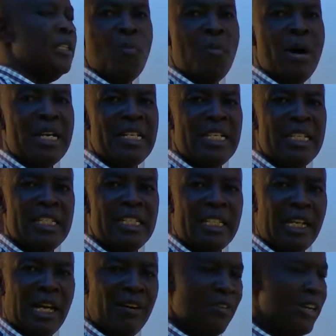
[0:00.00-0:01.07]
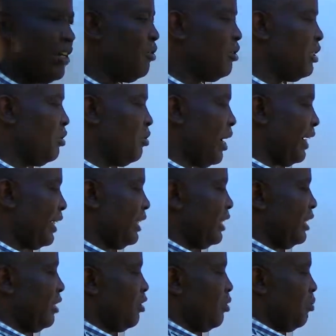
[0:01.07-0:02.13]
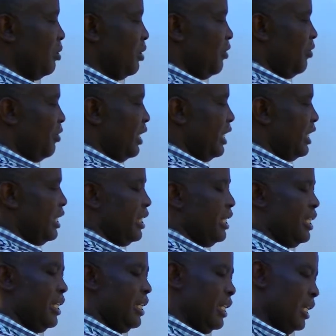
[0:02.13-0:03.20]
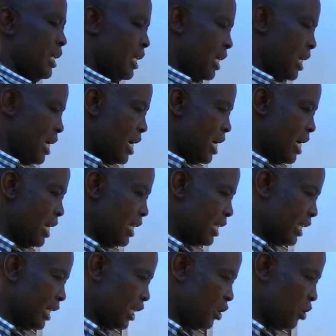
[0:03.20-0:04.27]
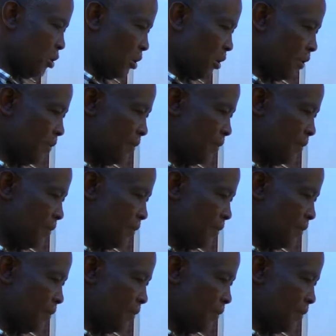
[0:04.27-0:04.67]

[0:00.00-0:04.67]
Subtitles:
but is covered with wax to prevent desiccation.